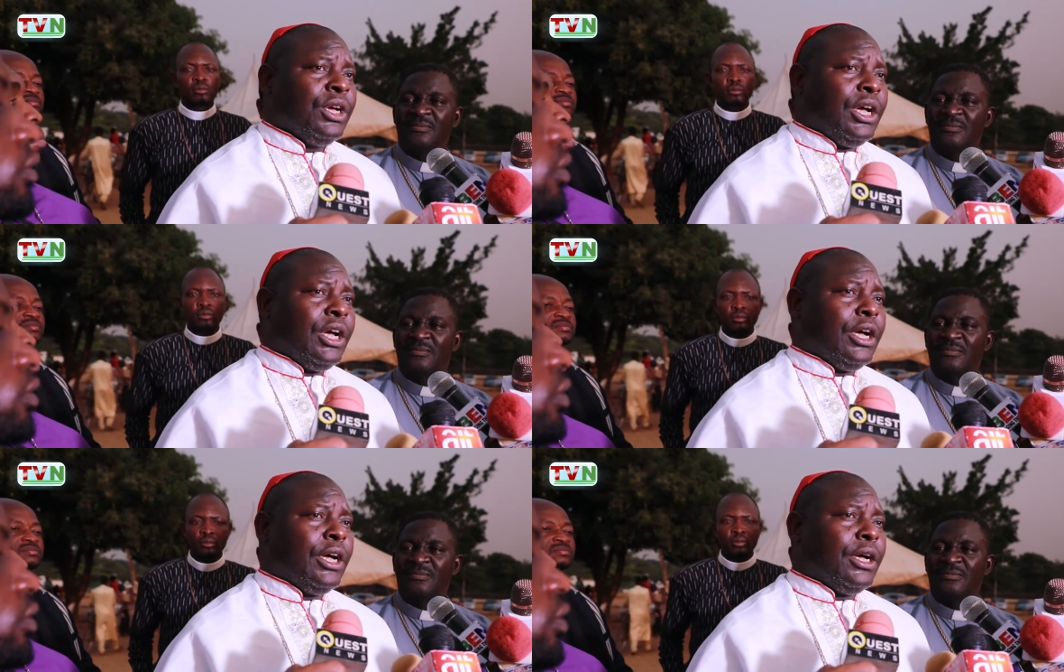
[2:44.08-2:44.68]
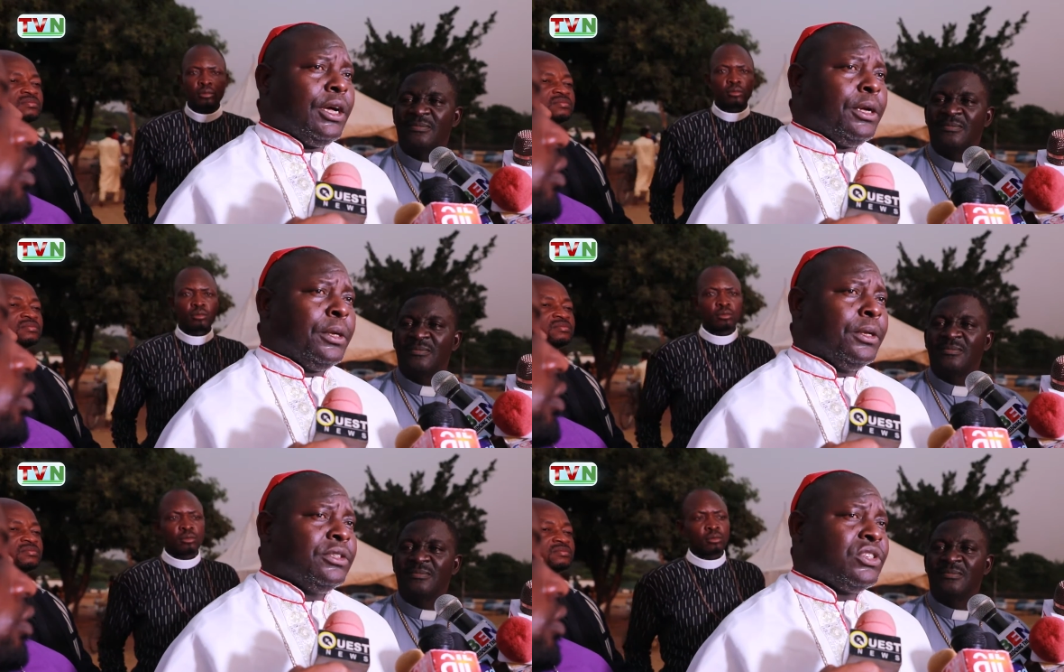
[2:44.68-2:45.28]
Speaker 1: uh,
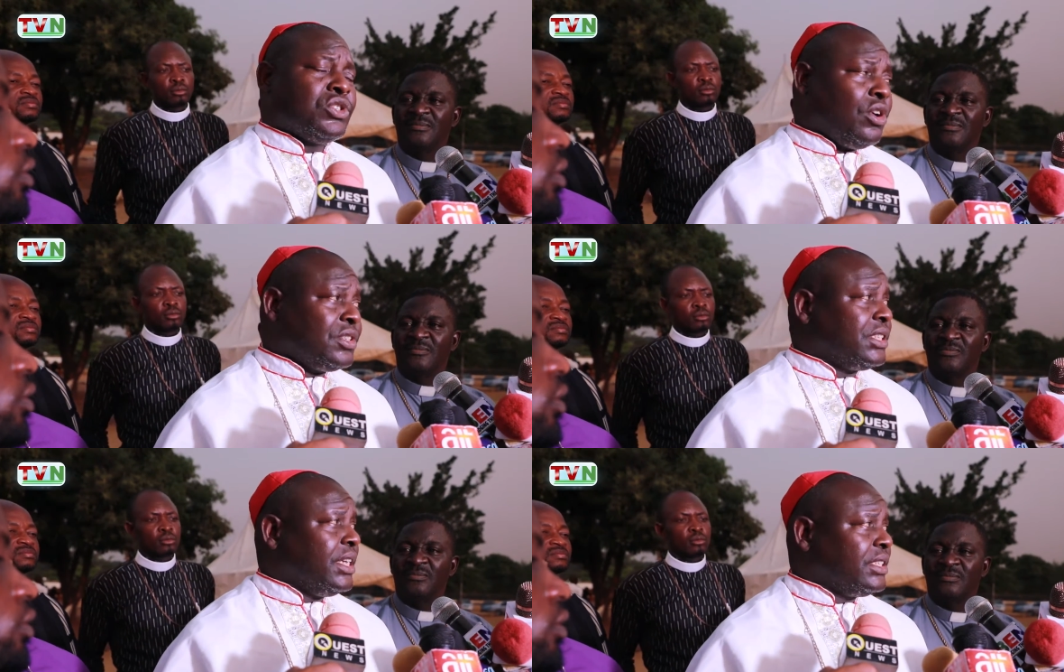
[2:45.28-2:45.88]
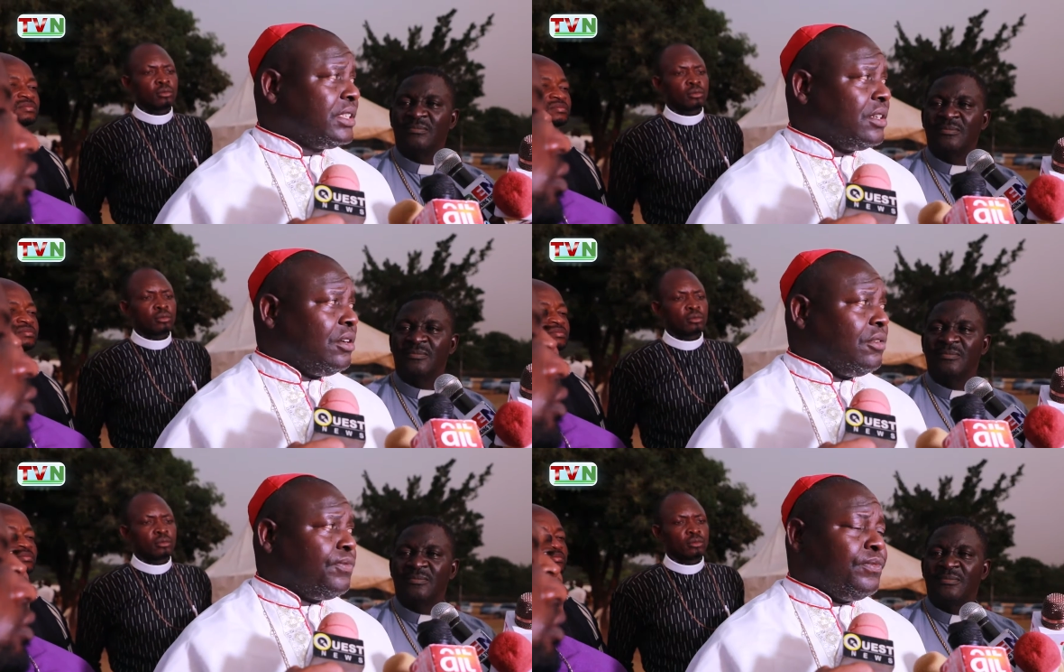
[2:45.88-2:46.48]
the success
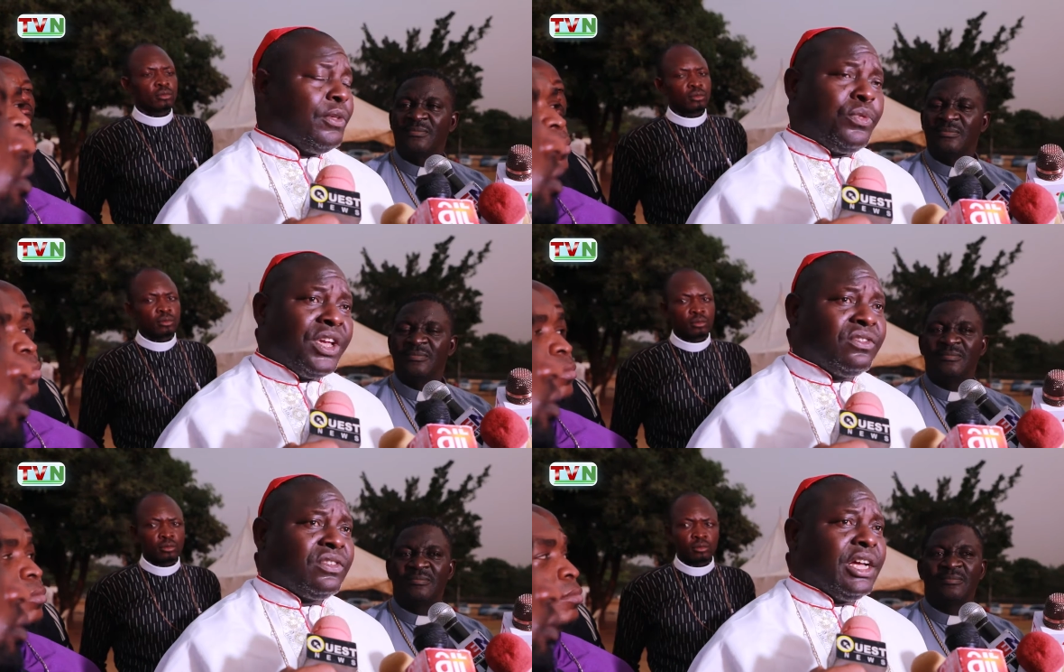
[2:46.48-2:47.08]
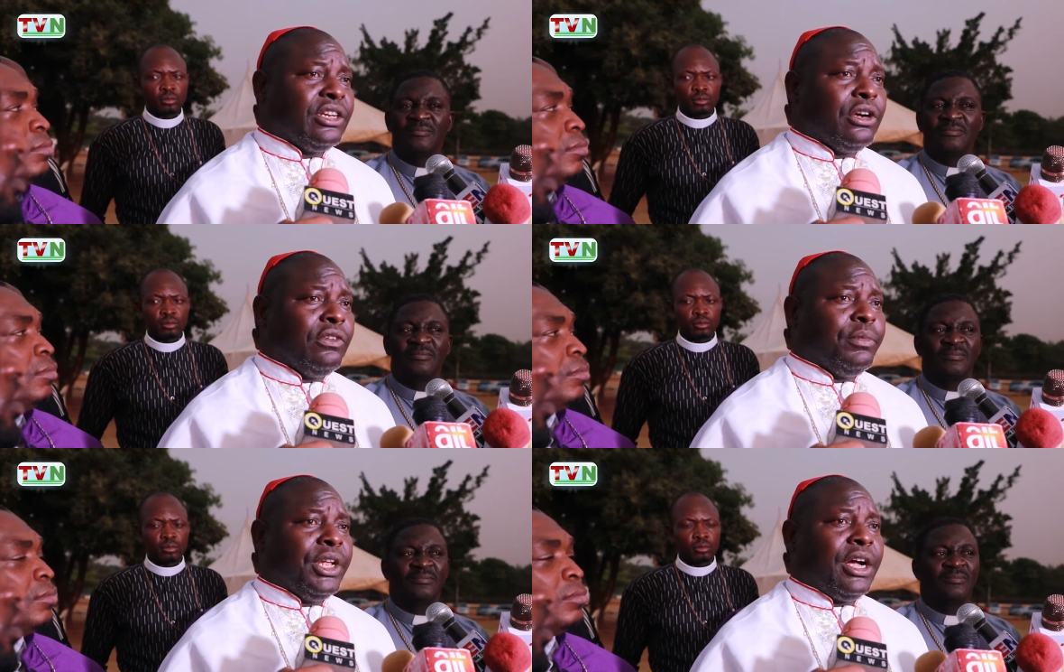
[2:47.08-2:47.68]
of the things that the
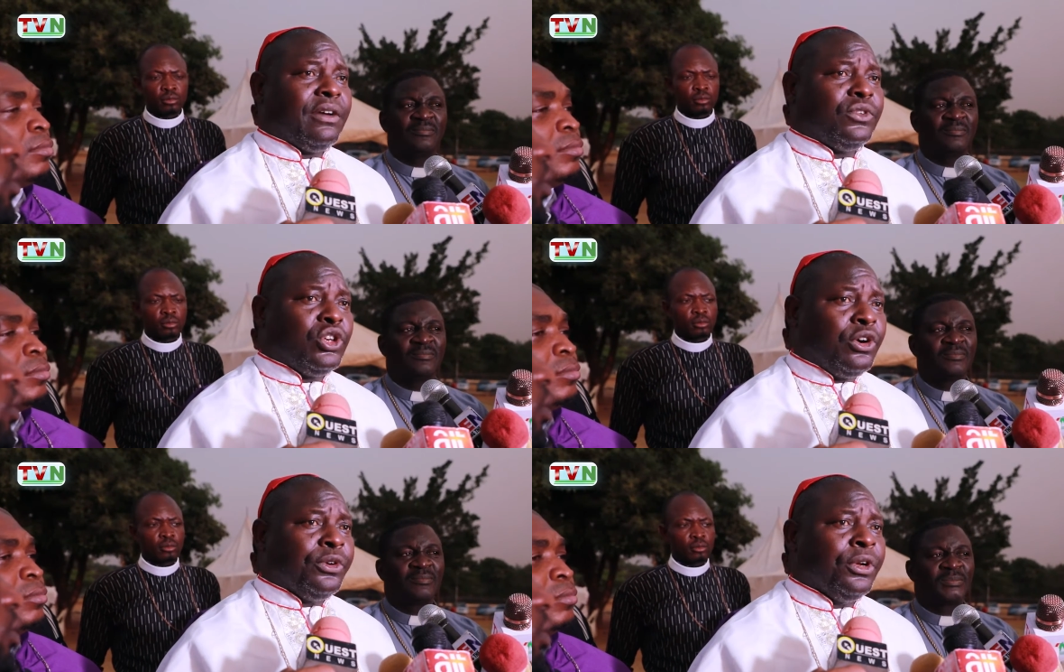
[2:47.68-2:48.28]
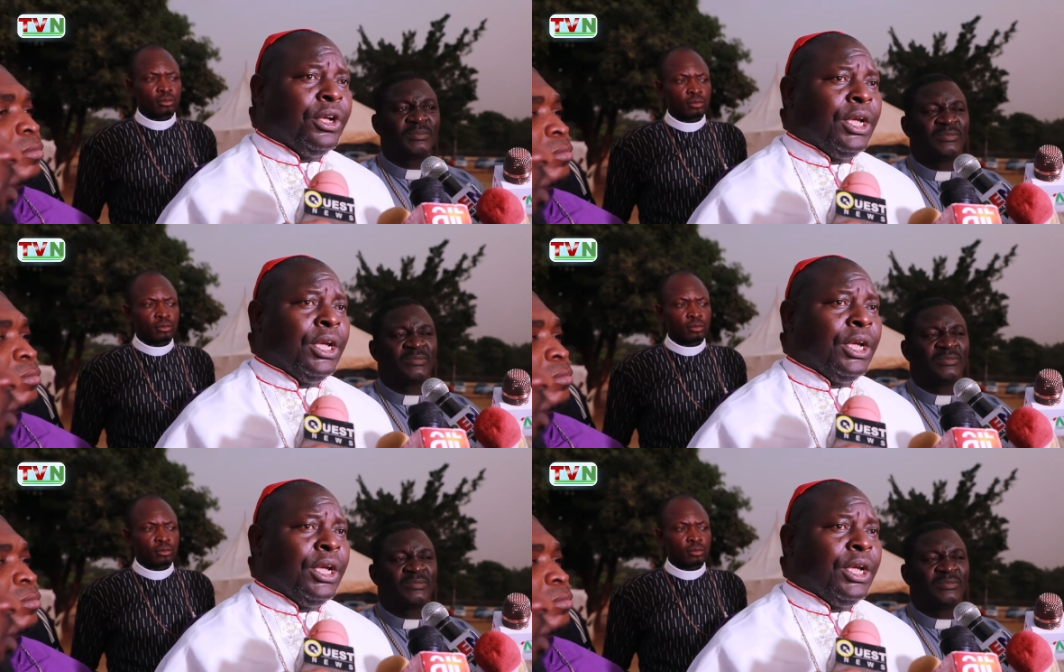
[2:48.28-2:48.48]
government have done.